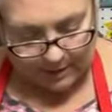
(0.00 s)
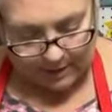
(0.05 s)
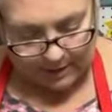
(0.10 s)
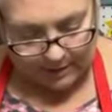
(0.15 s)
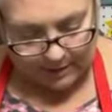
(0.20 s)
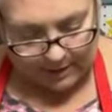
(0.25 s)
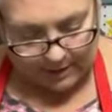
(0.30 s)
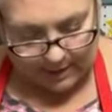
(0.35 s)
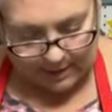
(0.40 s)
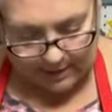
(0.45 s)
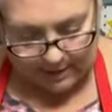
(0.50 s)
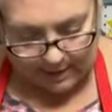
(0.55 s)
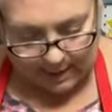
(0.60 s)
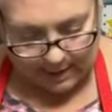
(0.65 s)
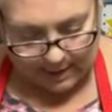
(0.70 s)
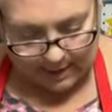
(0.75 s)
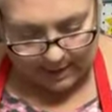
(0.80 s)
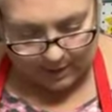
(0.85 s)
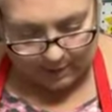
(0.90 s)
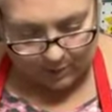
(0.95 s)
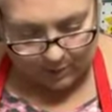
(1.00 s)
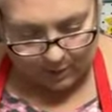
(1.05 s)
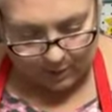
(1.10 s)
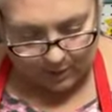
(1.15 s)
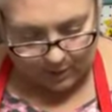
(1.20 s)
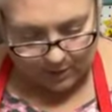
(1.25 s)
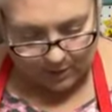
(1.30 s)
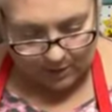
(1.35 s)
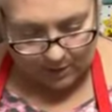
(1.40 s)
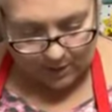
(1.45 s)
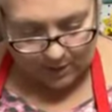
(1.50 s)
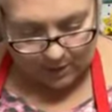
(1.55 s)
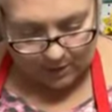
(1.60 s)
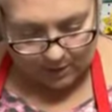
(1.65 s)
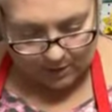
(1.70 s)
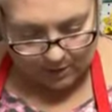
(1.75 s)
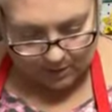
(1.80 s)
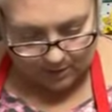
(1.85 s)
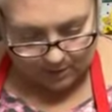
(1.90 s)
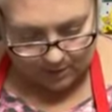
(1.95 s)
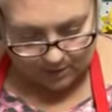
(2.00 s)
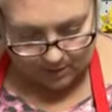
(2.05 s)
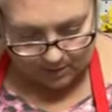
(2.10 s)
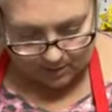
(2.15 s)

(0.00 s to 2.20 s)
I'm not going to need to add any more at all.